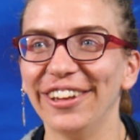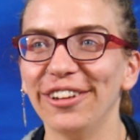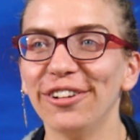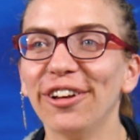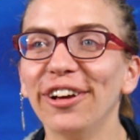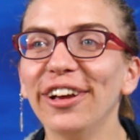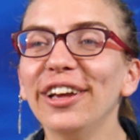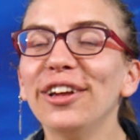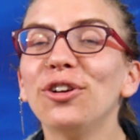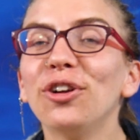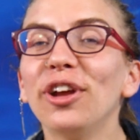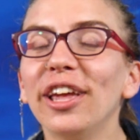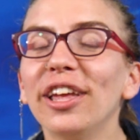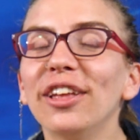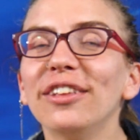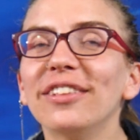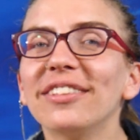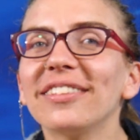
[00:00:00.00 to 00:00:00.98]
You know,
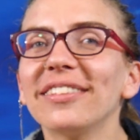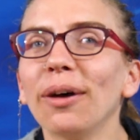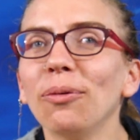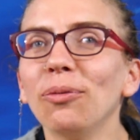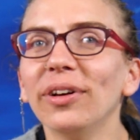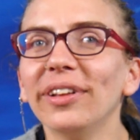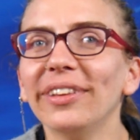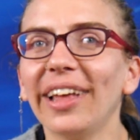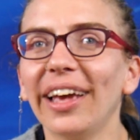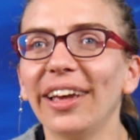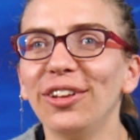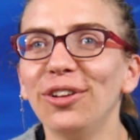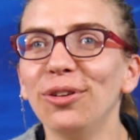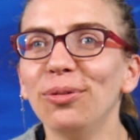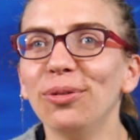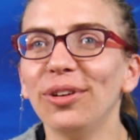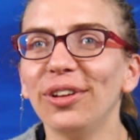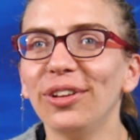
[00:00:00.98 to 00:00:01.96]
he's someone that
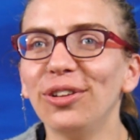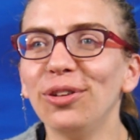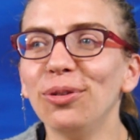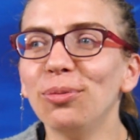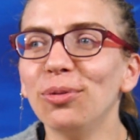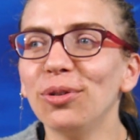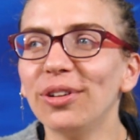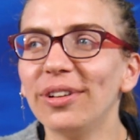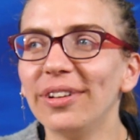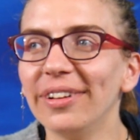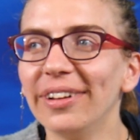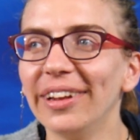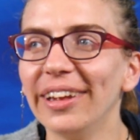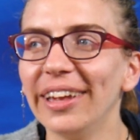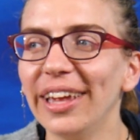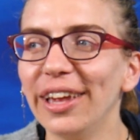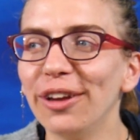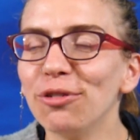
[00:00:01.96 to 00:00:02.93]
he
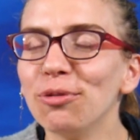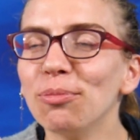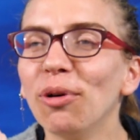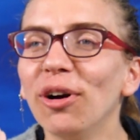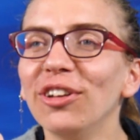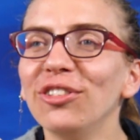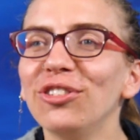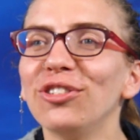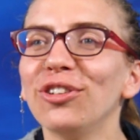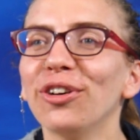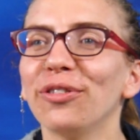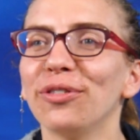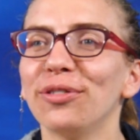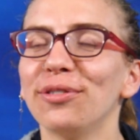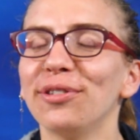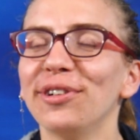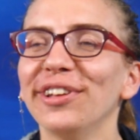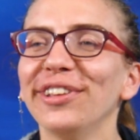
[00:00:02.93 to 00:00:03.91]
reminds you of
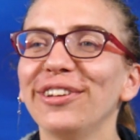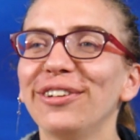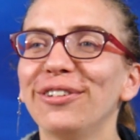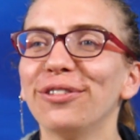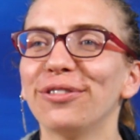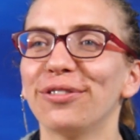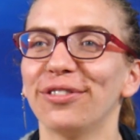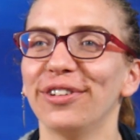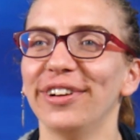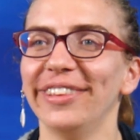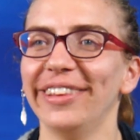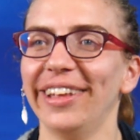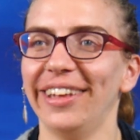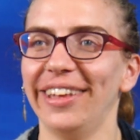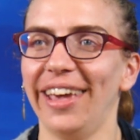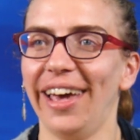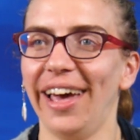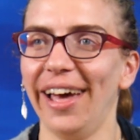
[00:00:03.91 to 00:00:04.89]
a really good friend
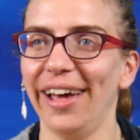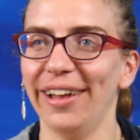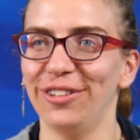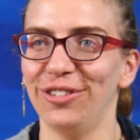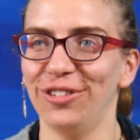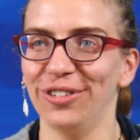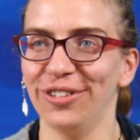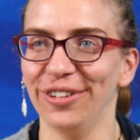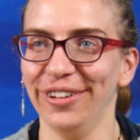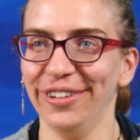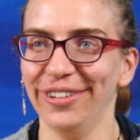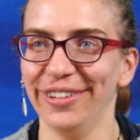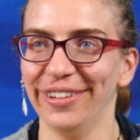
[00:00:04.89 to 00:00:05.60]
that you had, you know.